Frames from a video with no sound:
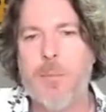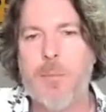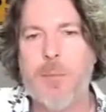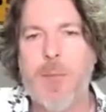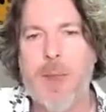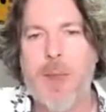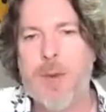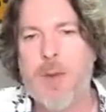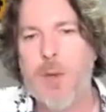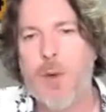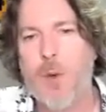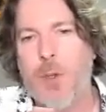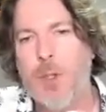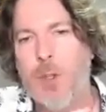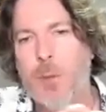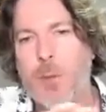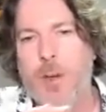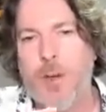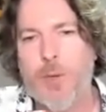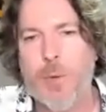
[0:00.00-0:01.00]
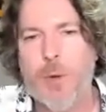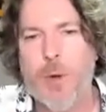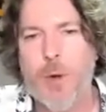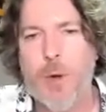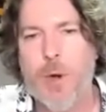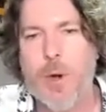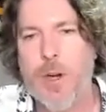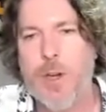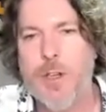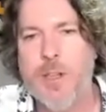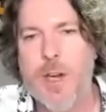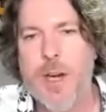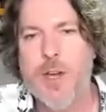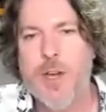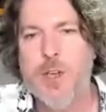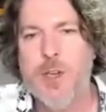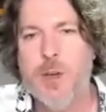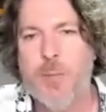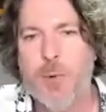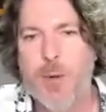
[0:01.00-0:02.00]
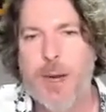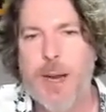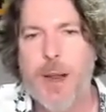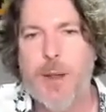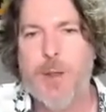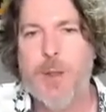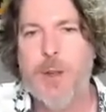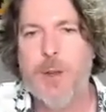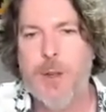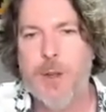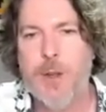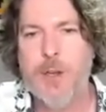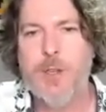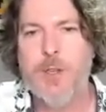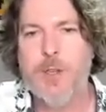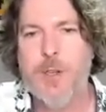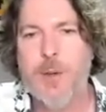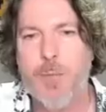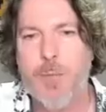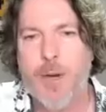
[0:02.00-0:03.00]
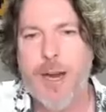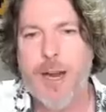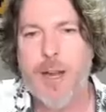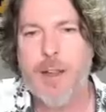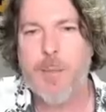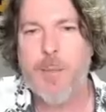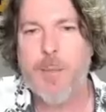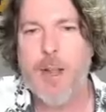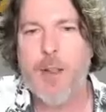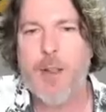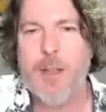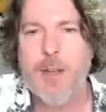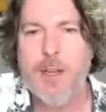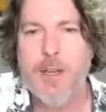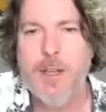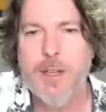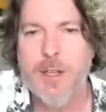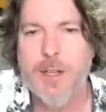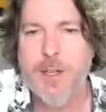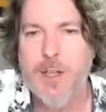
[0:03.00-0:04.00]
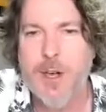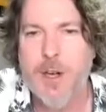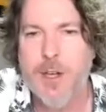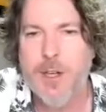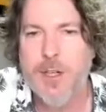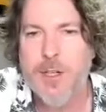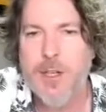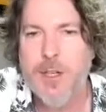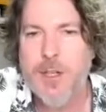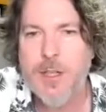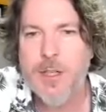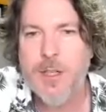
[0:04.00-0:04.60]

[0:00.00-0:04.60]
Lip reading: maybe do a little bit of reorganization to bring out the hooks and to bring out the melody in these songs?